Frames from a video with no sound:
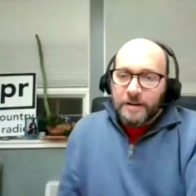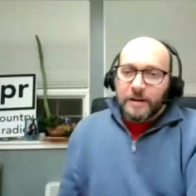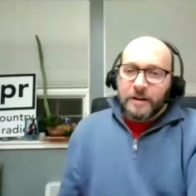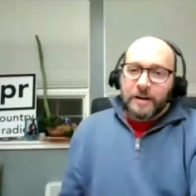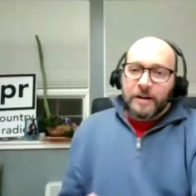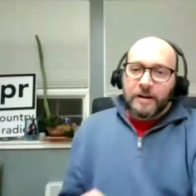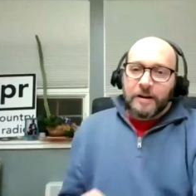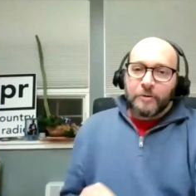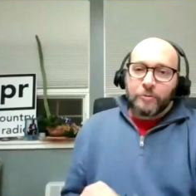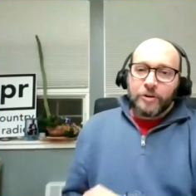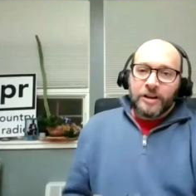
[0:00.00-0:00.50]

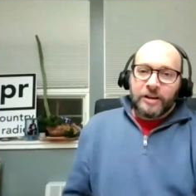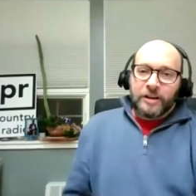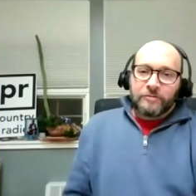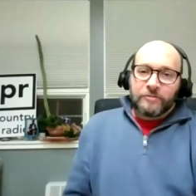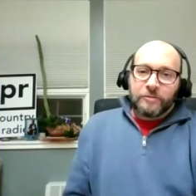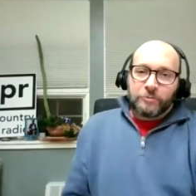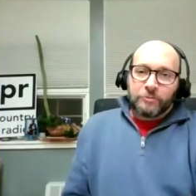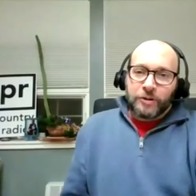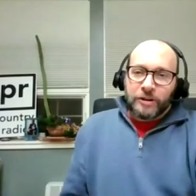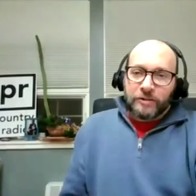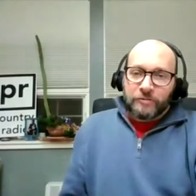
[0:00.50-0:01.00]
Uh, we have
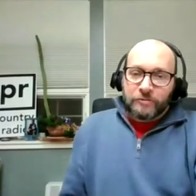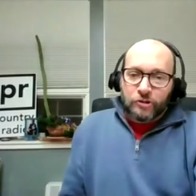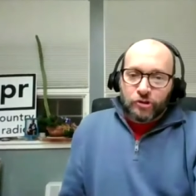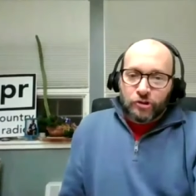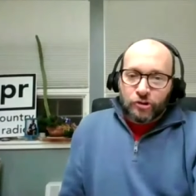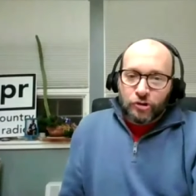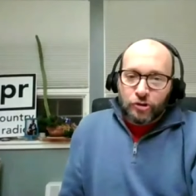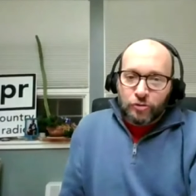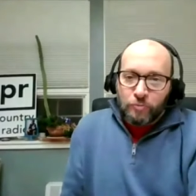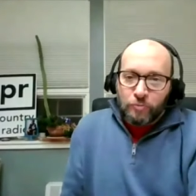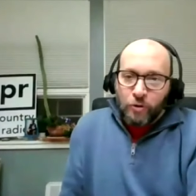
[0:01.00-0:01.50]
we have
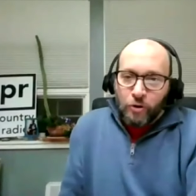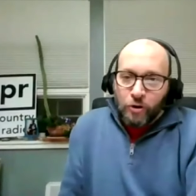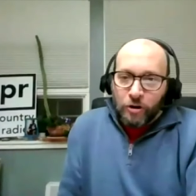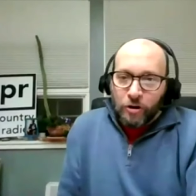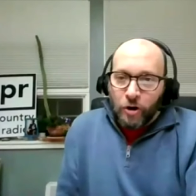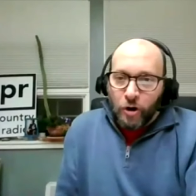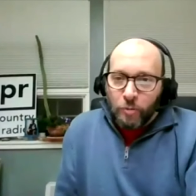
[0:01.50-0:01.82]
two more